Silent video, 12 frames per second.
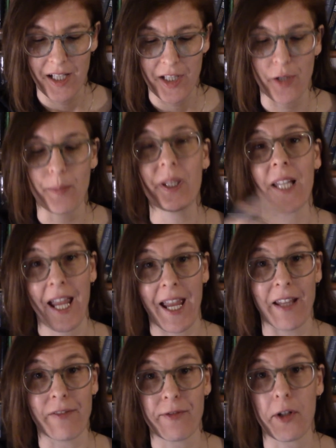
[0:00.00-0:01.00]
to
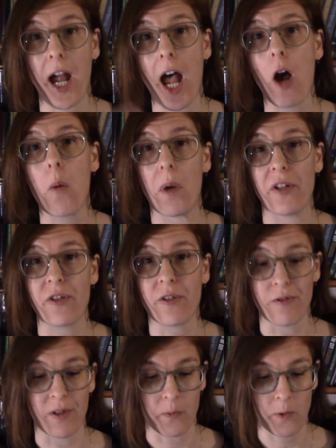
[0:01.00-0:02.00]
plan for how much
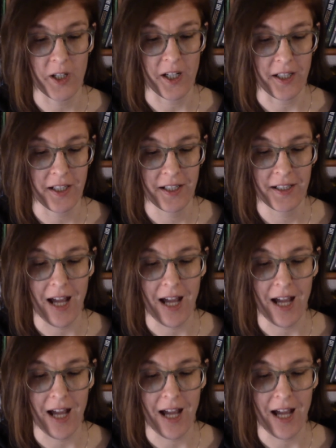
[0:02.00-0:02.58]
student work